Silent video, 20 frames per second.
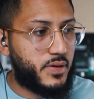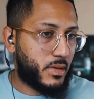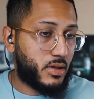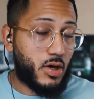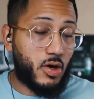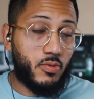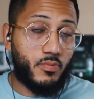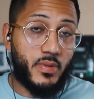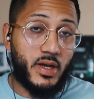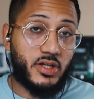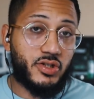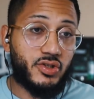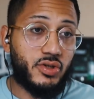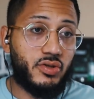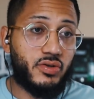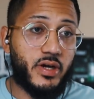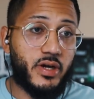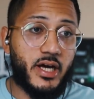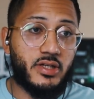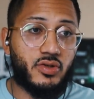Yo, make sure you
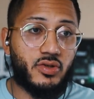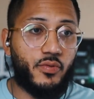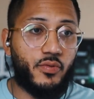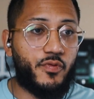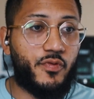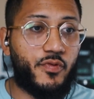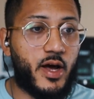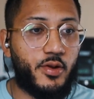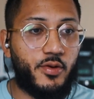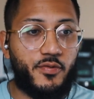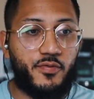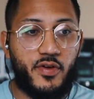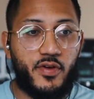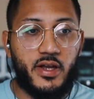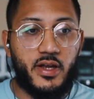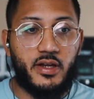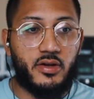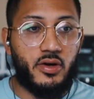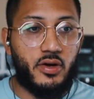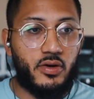guys go follow
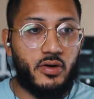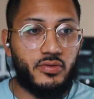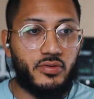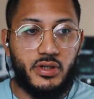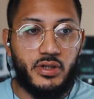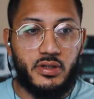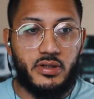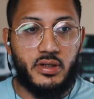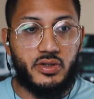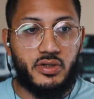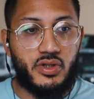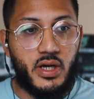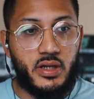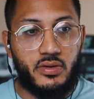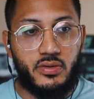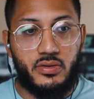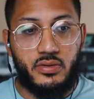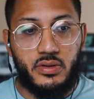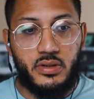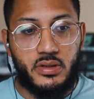Faded Culture. The
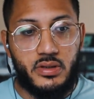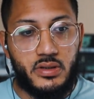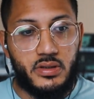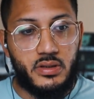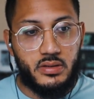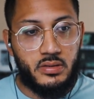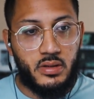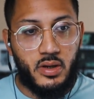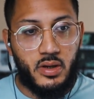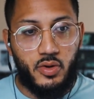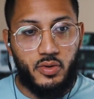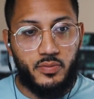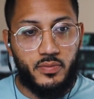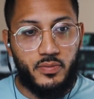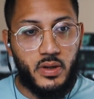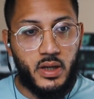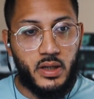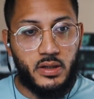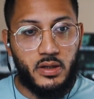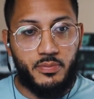channel is dope
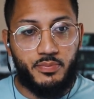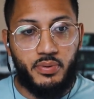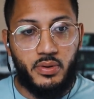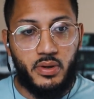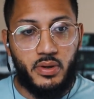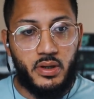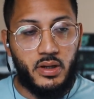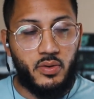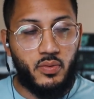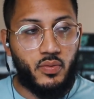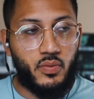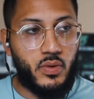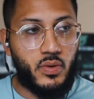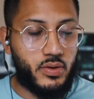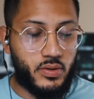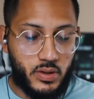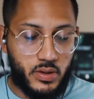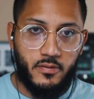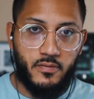and they're putting in work.